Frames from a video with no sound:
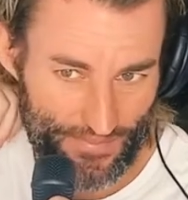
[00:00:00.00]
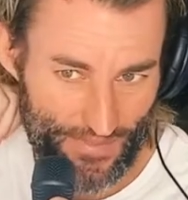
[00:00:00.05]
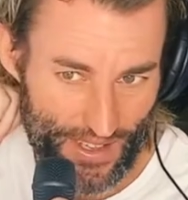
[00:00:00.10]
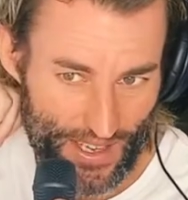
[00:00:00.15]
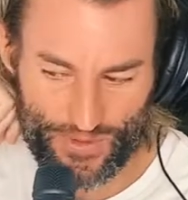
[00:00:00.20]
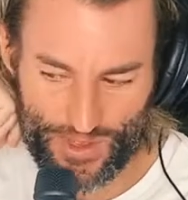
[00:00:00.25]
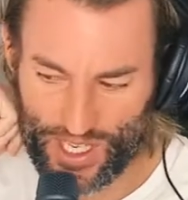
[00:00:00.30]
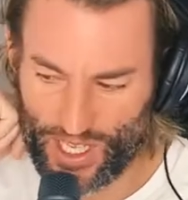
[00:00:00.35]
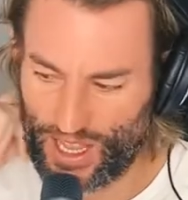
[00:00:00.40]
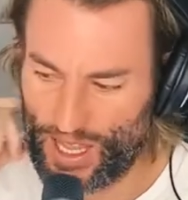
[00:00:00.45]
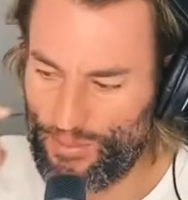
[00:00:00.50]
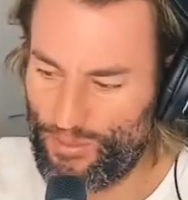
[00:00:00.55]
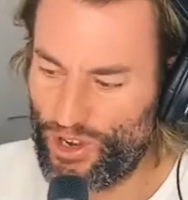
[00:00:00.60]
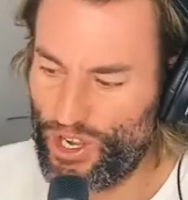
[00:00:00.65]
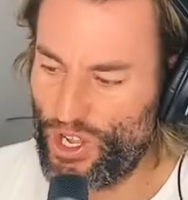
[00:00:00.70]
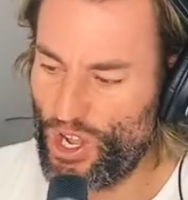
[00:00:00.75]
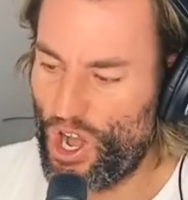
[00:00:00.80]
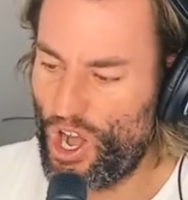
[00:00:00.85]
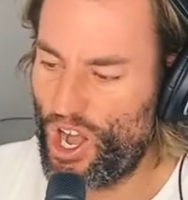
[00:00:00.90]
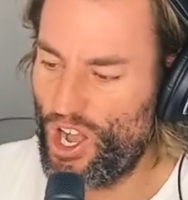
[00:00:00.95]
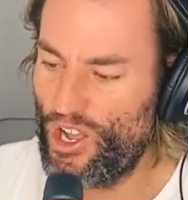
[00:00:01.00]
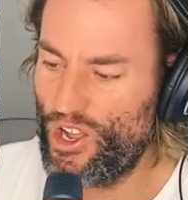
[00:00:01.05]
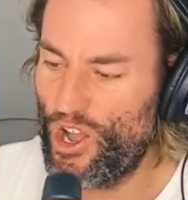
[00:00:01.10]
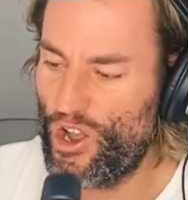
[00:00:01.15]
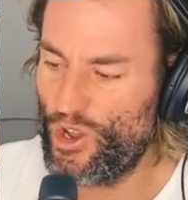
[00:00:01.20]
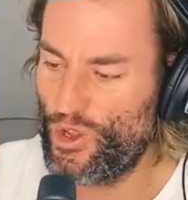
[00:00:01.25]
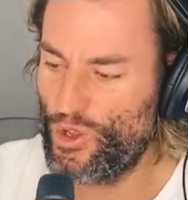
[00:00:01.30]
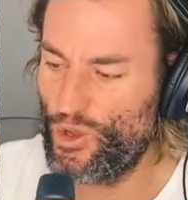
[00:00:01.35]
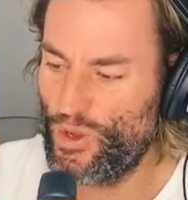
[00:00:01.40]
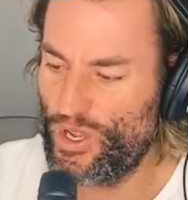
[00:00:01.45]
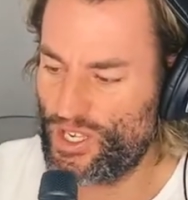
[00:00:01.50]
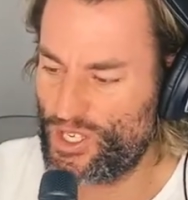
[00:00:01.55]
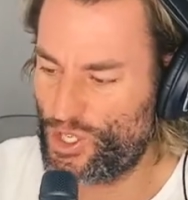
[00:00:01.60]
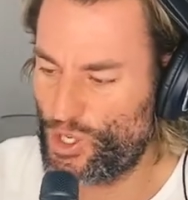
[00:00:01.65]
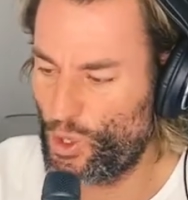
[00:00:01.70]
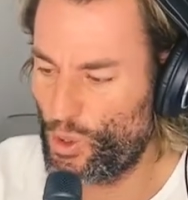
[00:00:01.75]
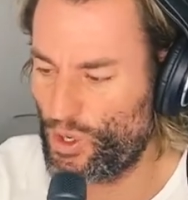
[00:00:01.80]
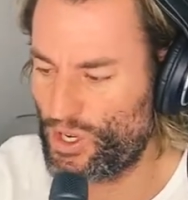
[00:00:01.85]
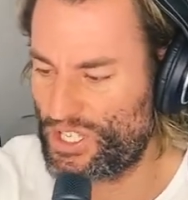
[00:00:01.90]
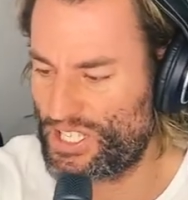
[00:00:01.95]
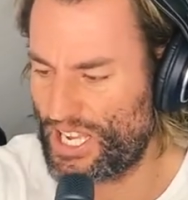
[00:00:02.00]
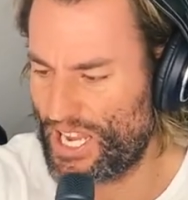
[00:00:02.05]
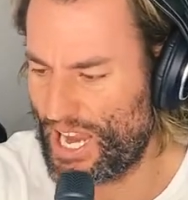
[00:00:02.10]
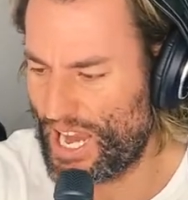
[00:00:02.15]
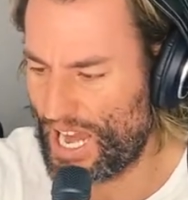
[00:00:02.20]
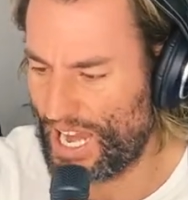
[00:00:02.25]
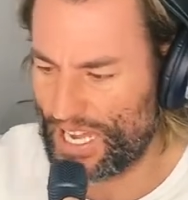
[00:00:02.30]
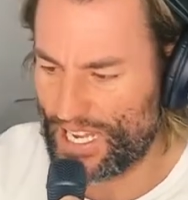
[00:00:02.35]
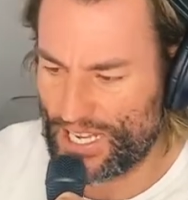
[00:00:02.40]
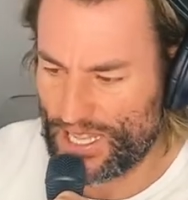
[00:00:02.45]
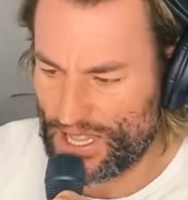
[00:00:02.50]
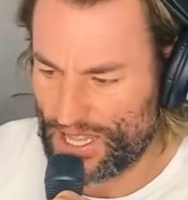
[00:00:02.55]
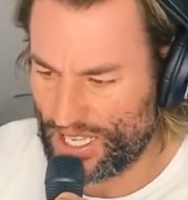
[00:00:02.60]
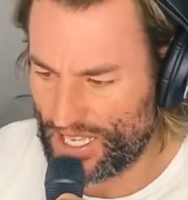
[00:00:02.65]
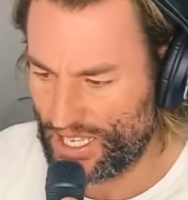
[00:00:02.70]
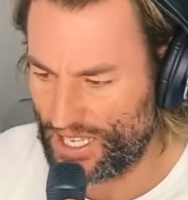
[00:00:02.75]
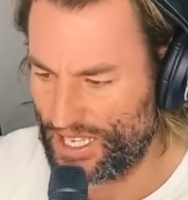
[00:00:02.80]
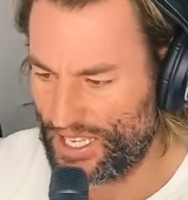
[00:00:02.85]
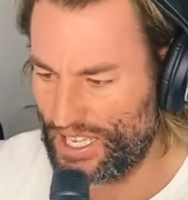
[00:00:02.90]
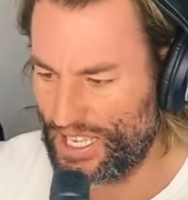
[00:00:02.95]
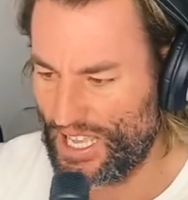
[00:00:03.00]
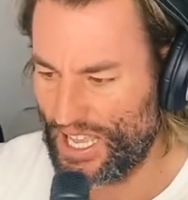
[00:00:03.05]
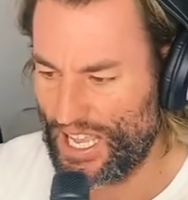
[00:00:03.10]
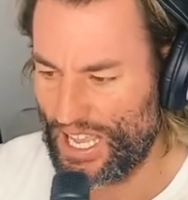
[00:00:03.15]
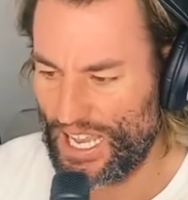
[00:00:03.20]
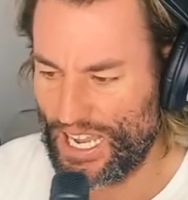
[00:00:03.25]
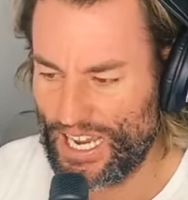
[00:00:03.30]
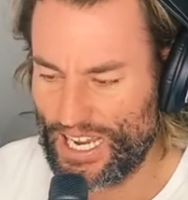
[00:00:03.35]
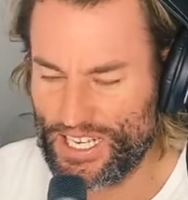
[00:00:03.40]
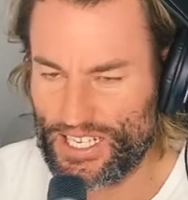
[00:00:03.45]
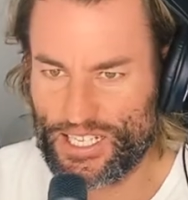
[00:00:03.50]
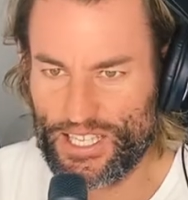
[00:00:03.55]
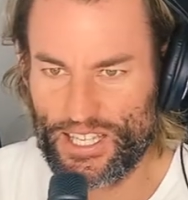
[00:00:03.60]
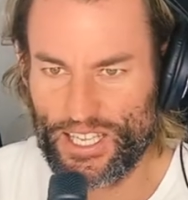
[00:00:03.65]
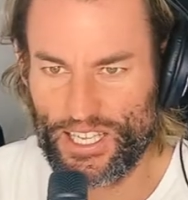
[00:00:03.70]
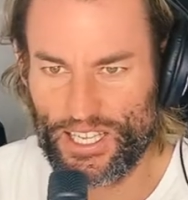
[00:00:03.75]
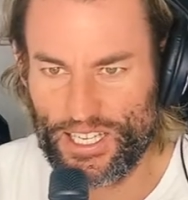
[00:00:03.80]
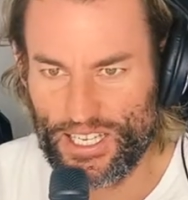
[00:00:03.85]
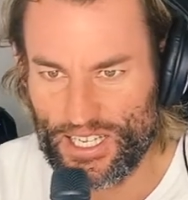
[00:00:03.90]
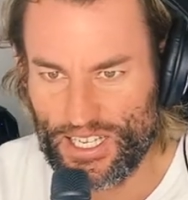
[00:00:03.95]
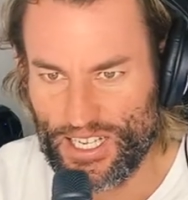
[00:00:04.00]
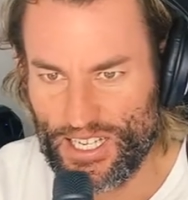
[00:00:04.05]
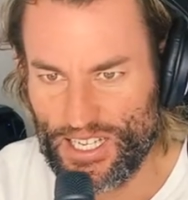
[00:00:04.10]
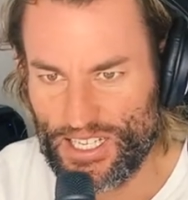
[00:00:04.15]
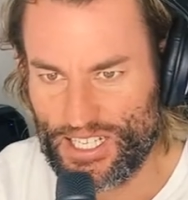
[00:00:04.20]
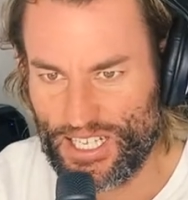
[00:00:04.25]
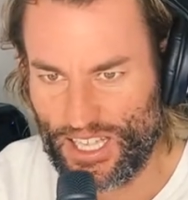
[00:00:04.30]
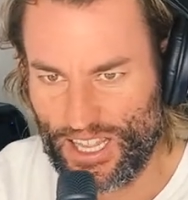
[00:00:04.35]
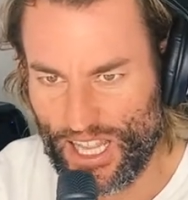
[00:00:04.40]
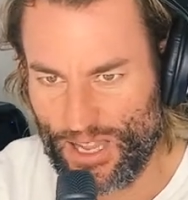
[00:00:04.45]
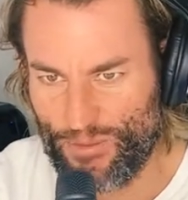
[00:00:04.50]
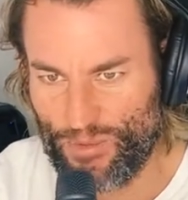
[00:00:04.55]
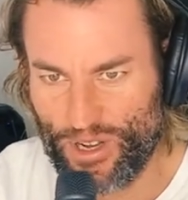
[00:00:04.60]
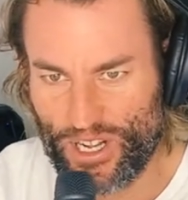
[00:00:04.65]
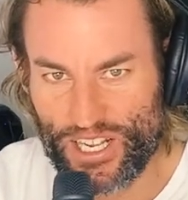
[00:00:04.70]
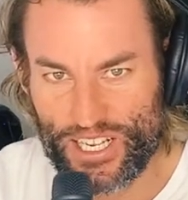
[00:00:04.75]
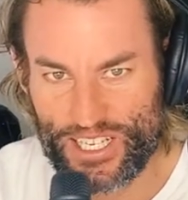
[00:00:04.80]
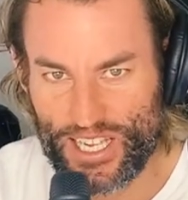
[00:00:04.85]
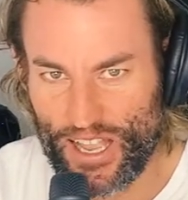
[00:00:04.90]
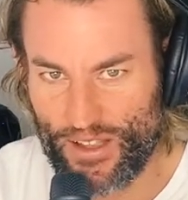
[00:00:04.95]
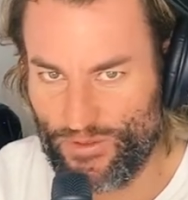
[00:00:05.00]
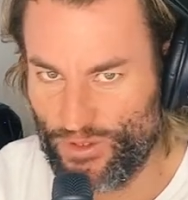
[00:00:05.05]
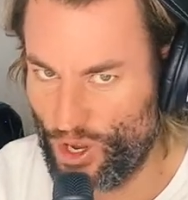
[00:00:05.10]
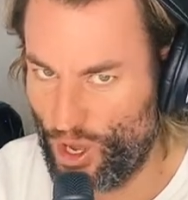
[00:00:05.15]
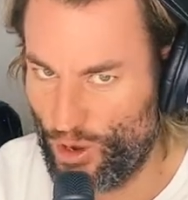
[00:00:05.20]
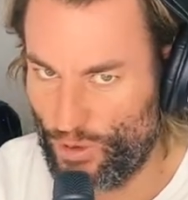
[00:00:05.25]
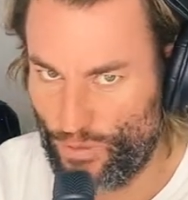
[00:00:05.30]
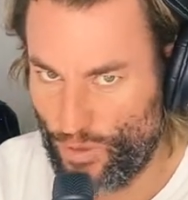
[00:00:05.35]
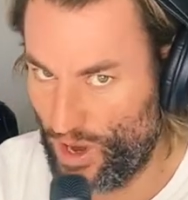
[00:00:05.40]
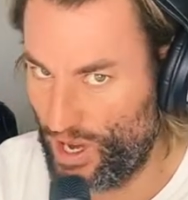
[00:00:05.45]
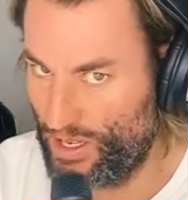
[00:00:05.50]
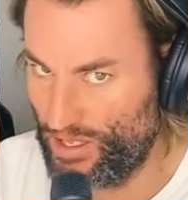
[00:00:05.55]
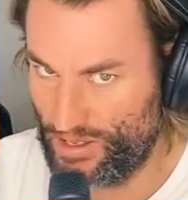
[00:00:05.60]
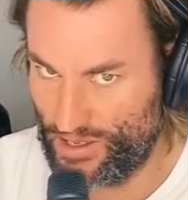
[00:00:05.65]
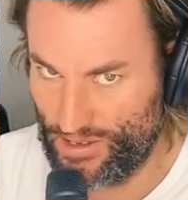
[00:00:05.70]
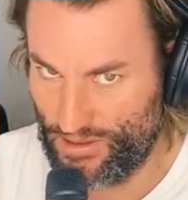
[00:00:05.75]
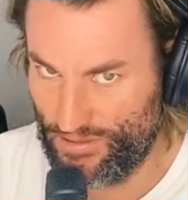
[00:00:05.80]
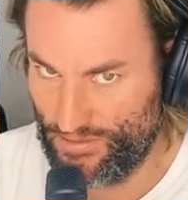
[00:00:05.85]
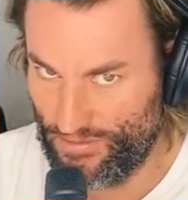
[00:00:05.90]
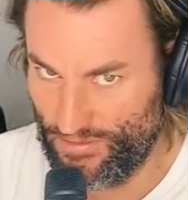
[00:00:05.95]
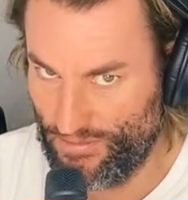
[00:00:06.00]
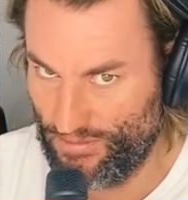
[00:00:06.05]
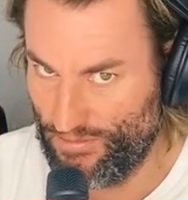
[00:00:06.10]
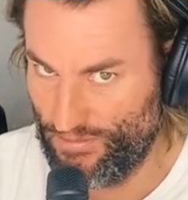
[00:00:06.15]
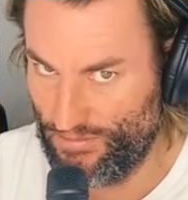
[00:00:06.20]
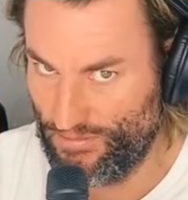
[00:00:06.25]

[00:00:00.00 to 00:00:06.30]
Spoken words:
And if Celebrity IOU has taught us anything, it's that celebrities have no friends.